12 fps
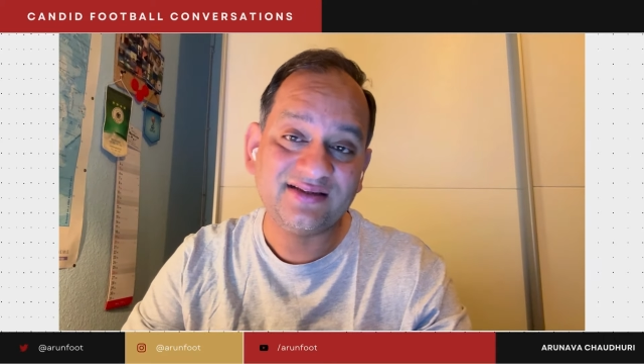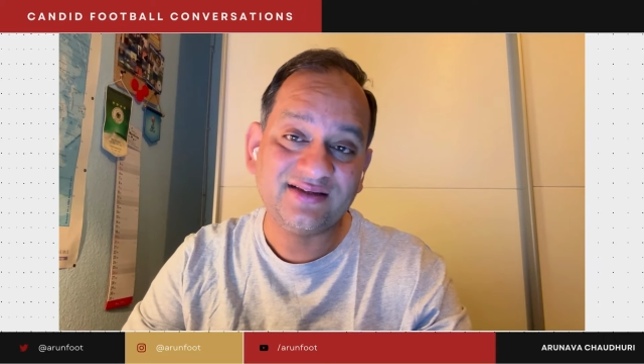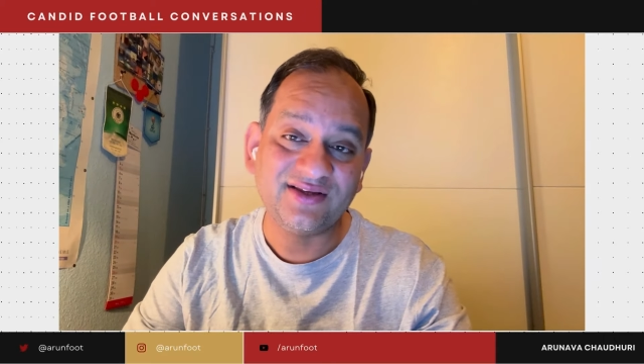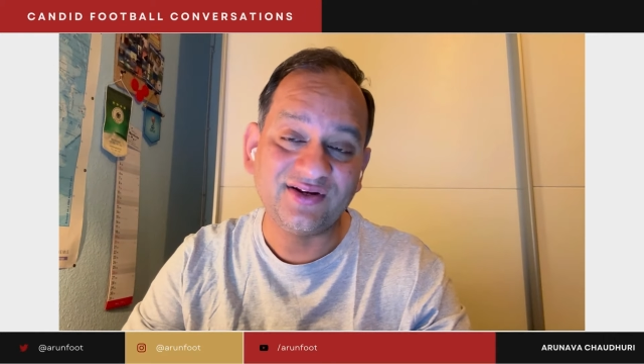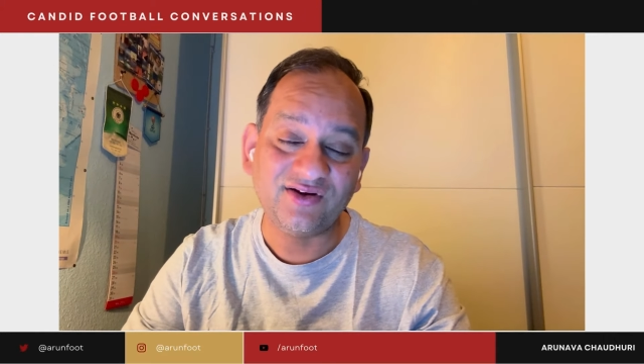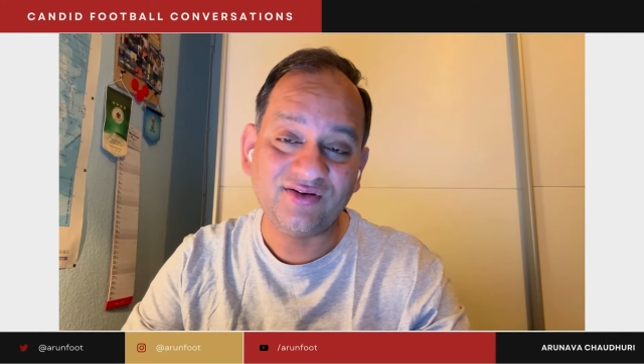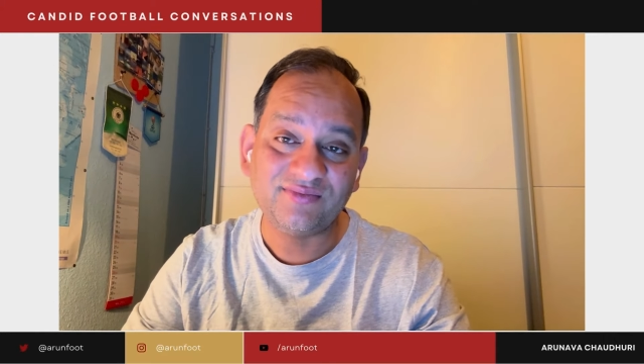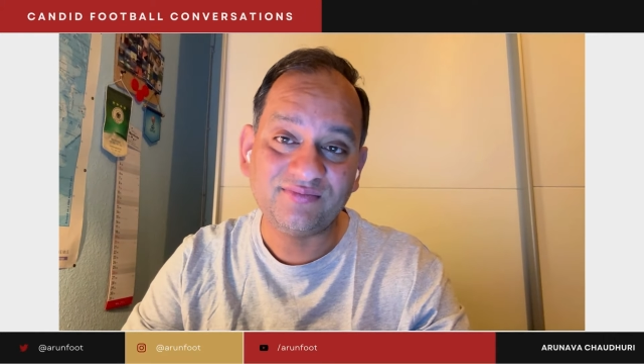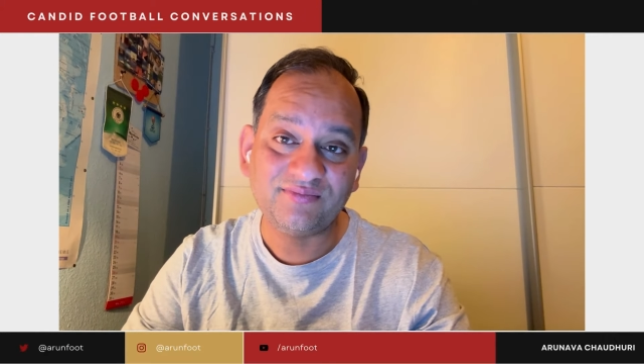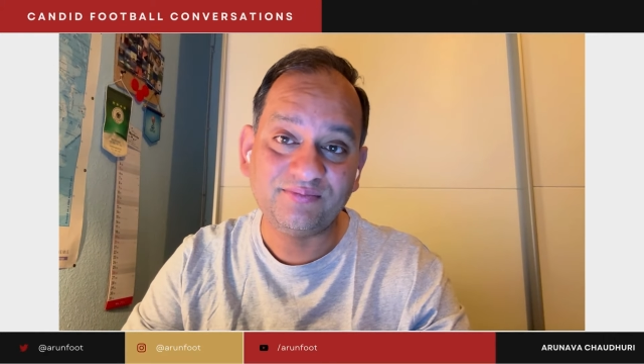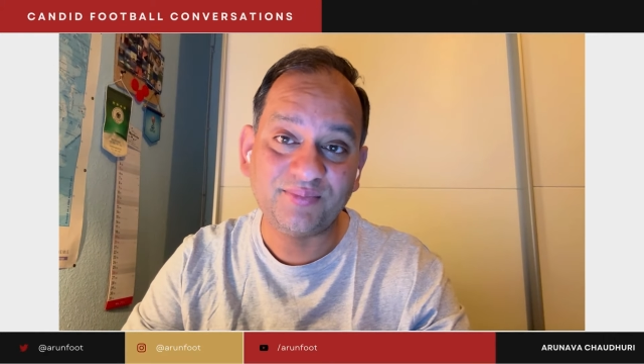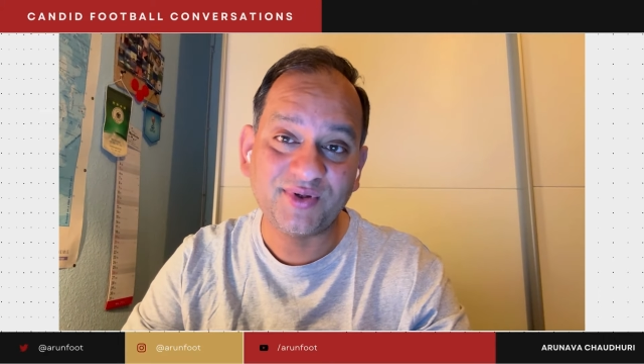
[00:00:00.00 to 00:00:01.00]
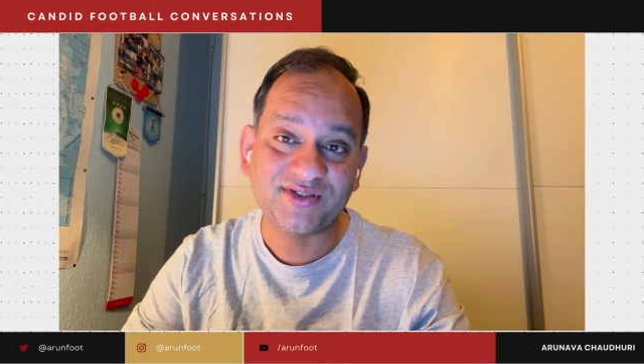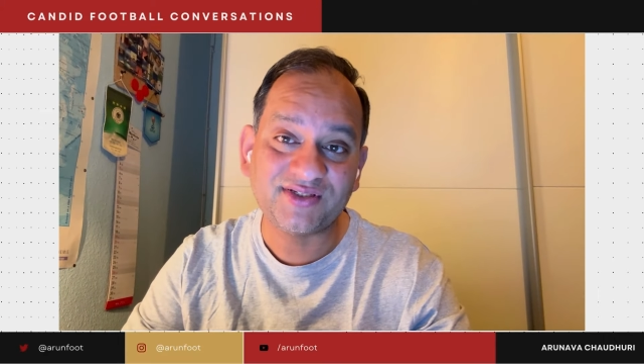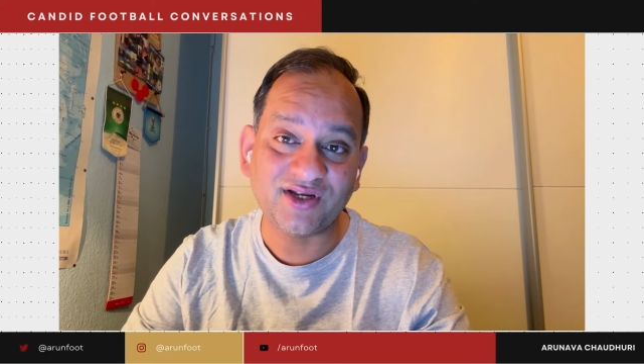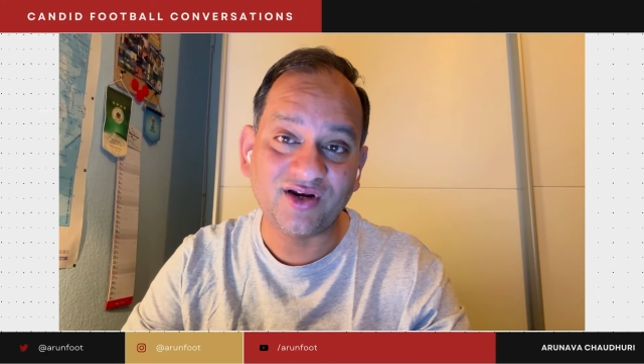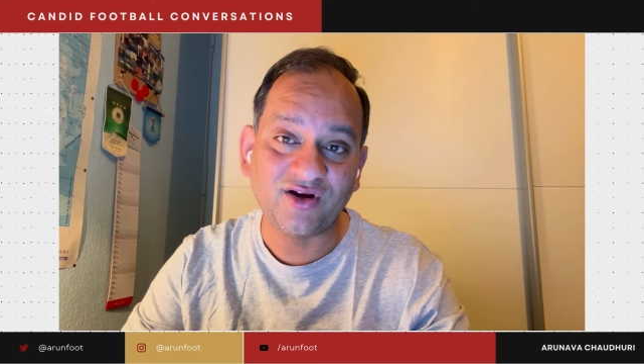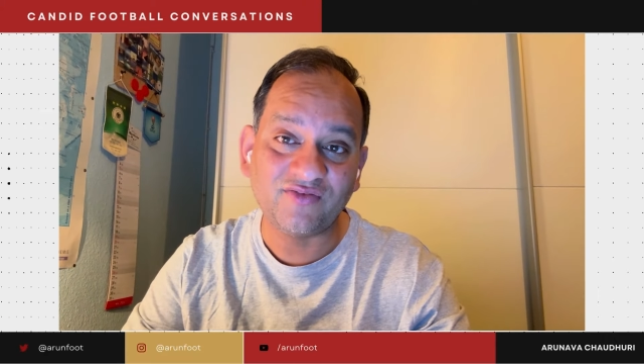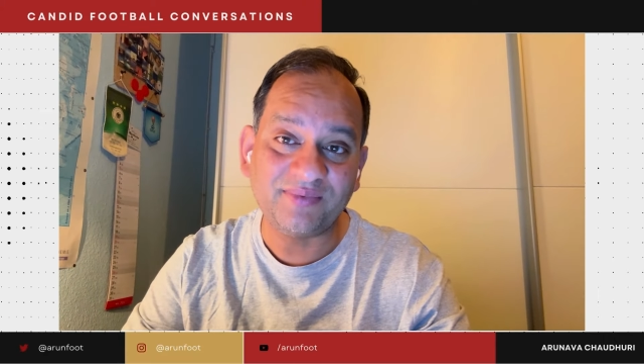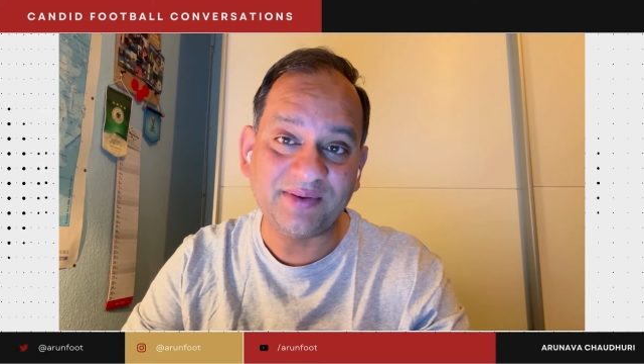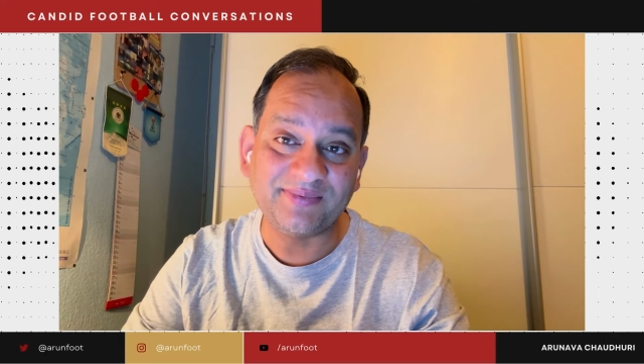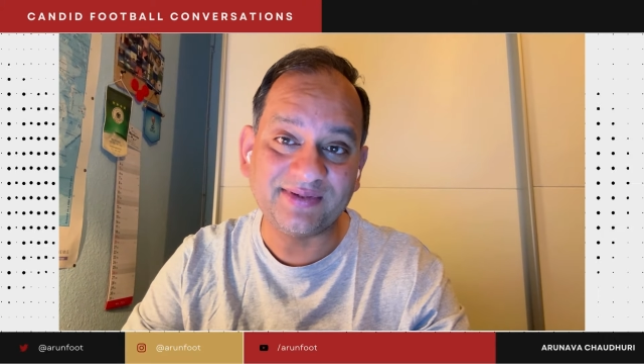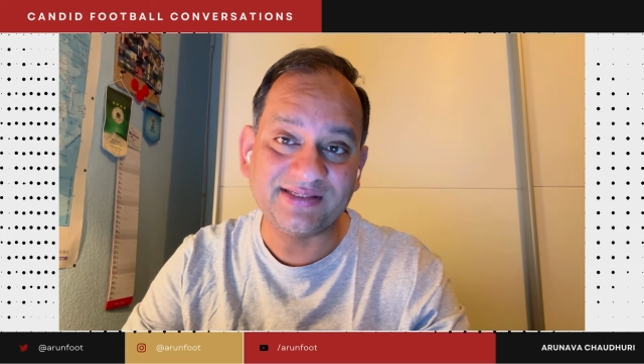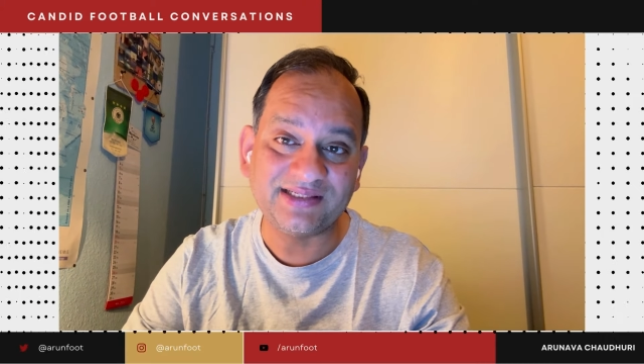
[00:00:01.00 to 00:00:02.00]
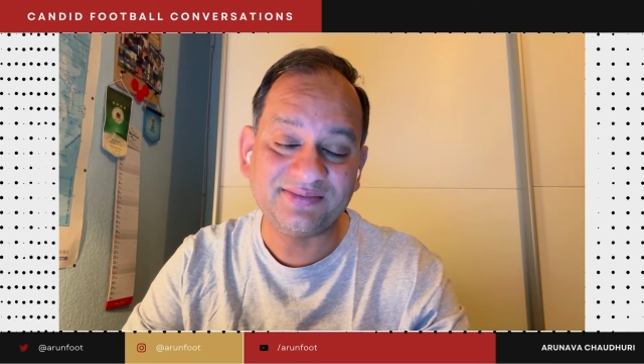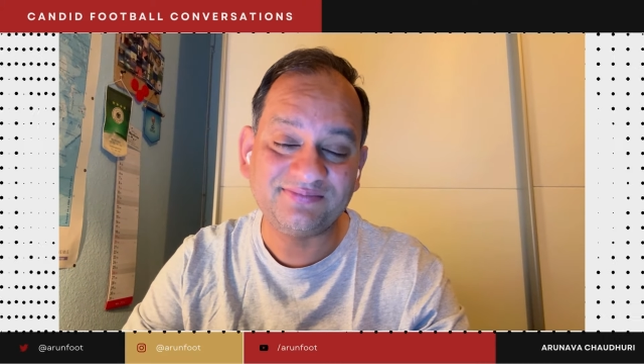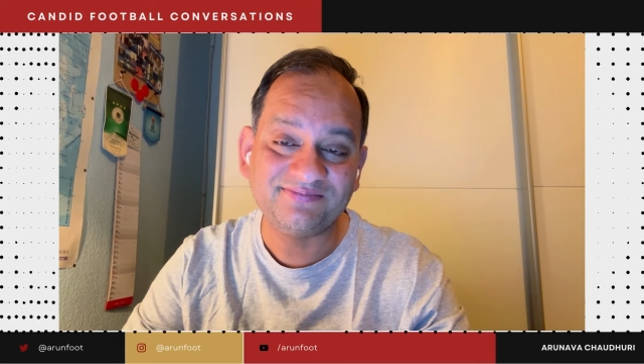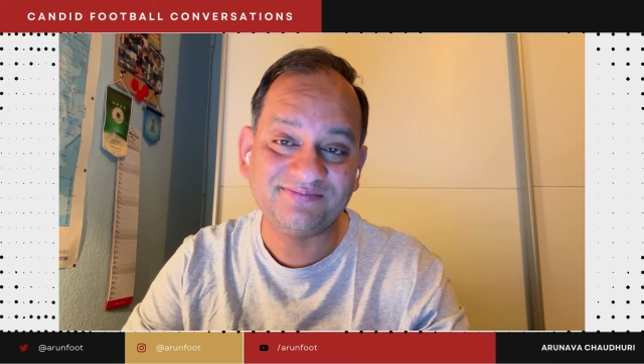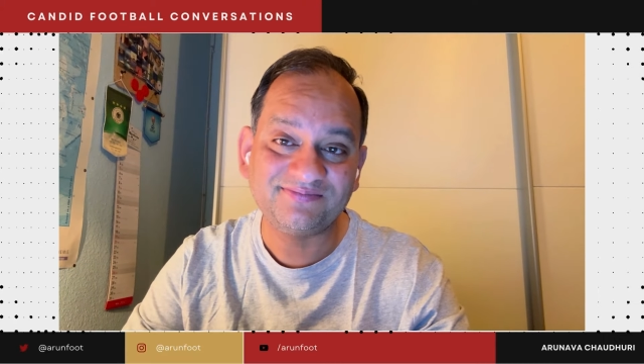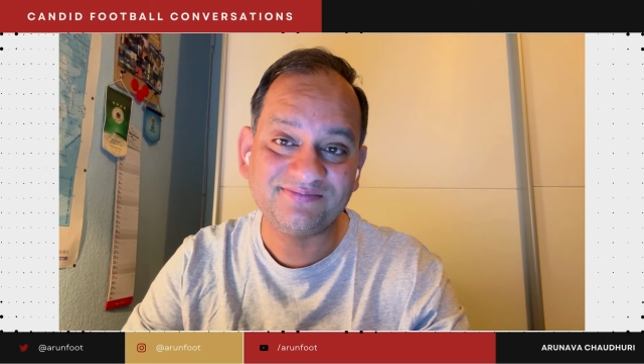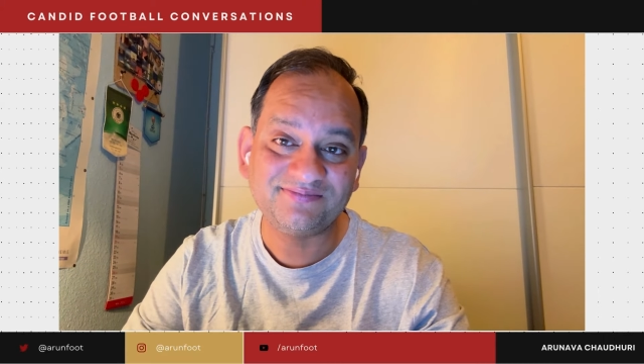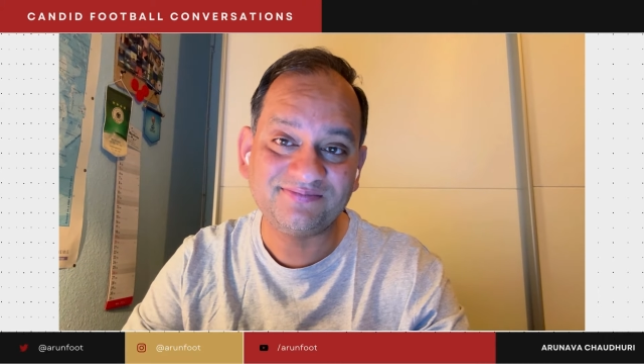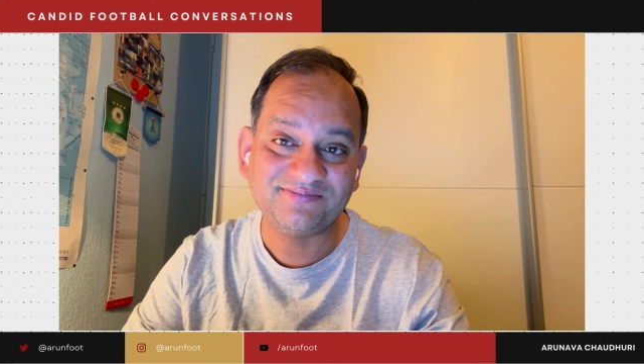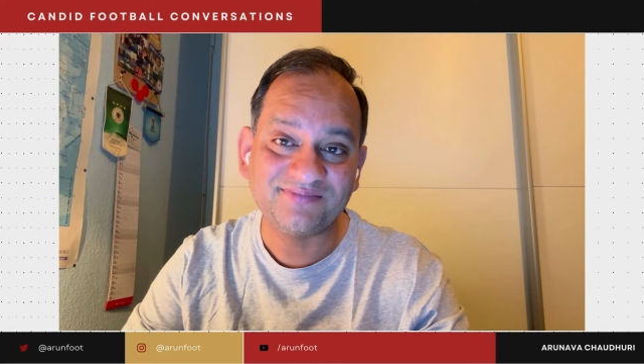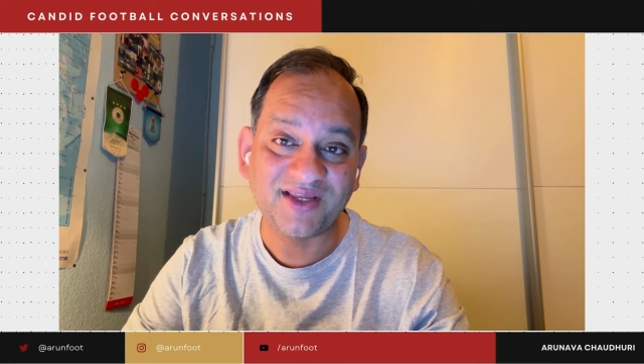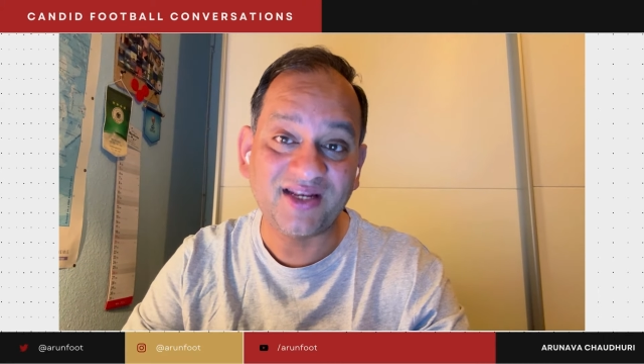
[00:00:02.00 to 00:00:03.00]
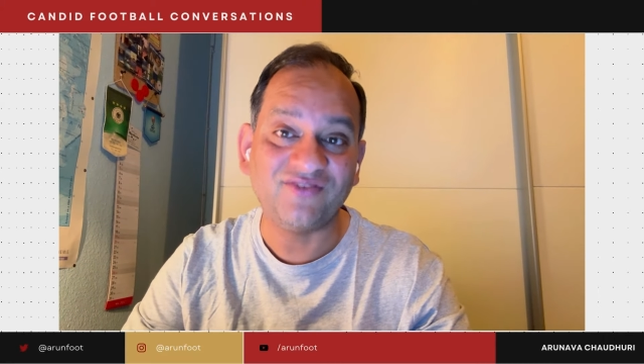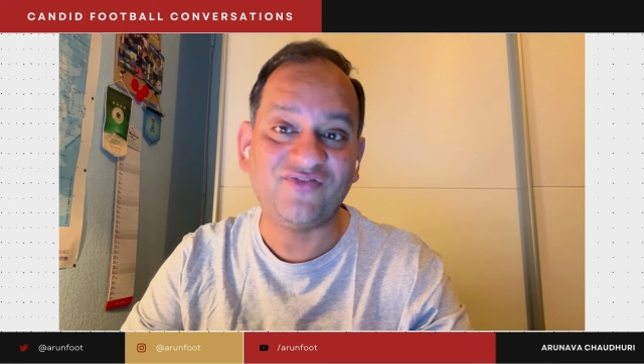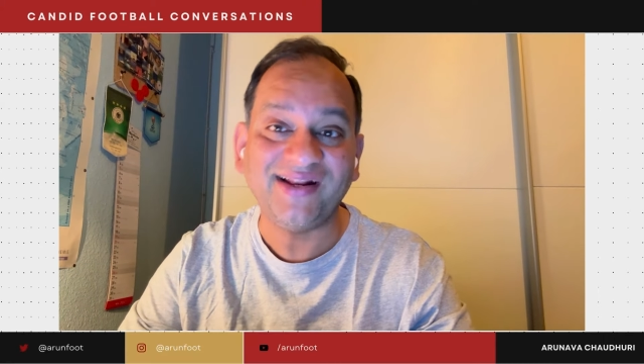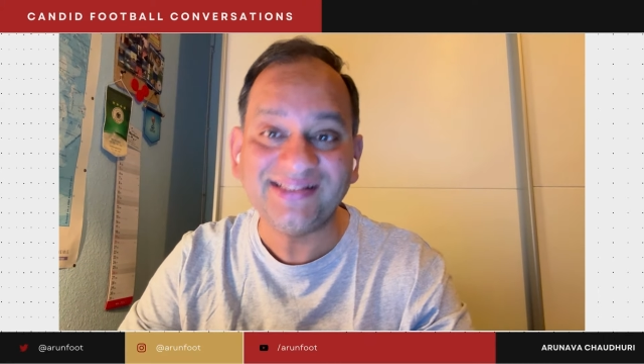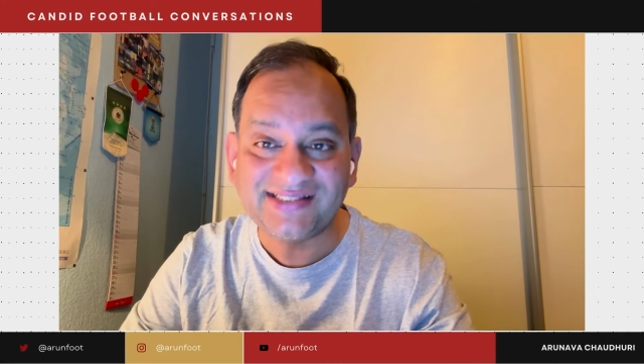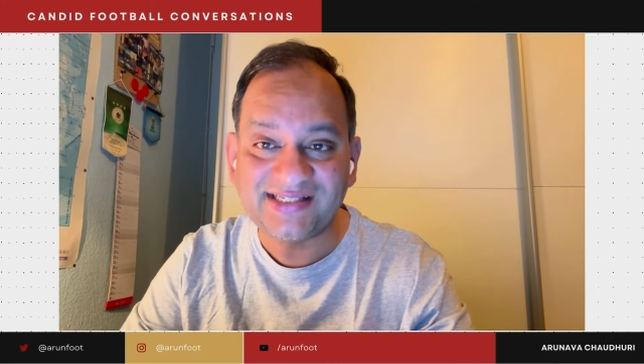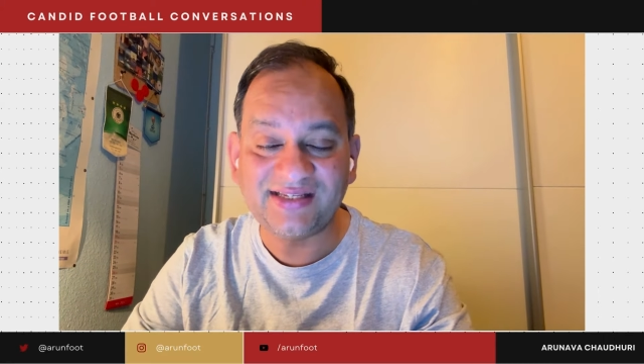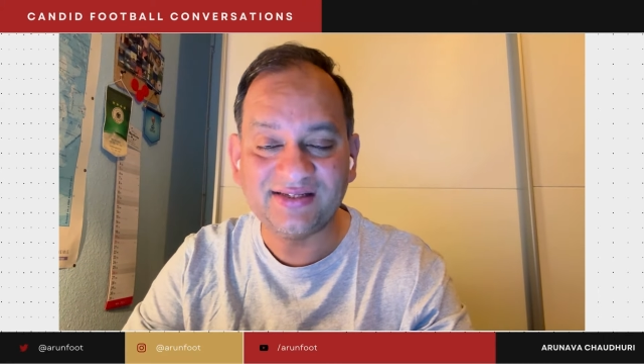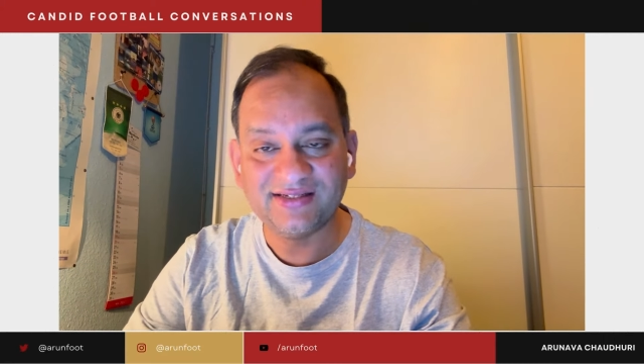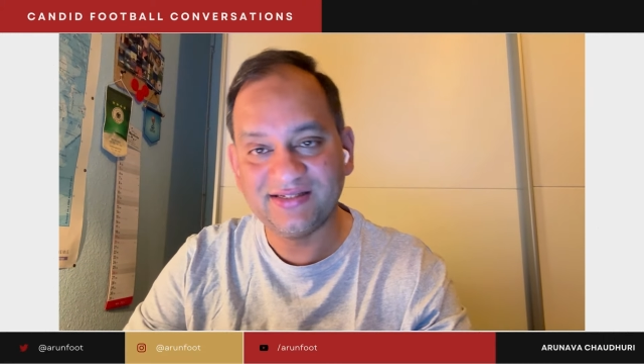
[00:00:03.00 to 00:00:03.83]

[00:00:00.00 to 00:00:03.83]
you know, put a lot of people in a frenzy.